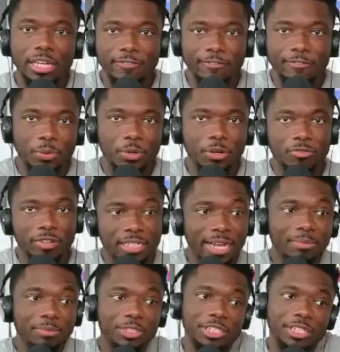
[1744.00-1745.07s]
for
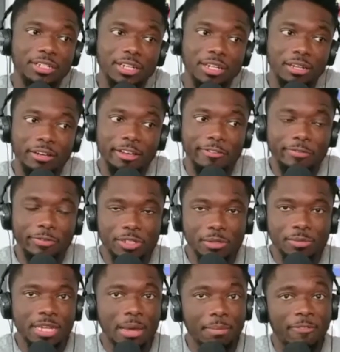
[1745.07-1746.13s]
redemption and looking for some
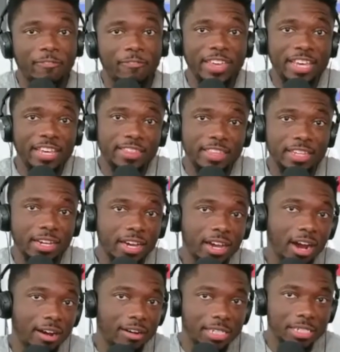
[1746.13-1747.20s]
type of faith and
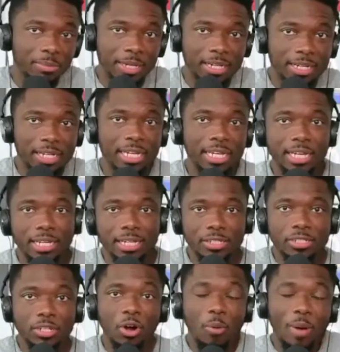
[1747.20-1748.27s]
encouragement to
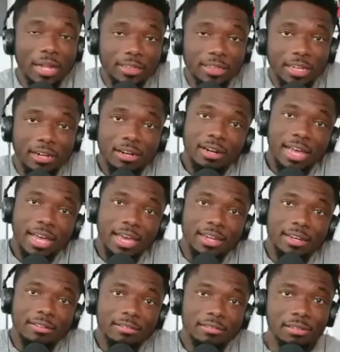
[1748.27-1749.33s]
go out there
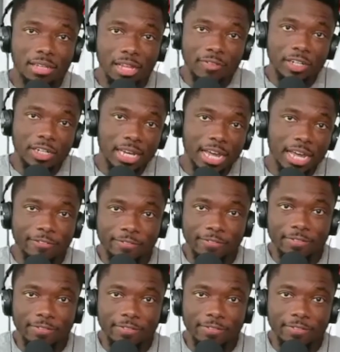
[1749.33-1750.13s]
and live a good life.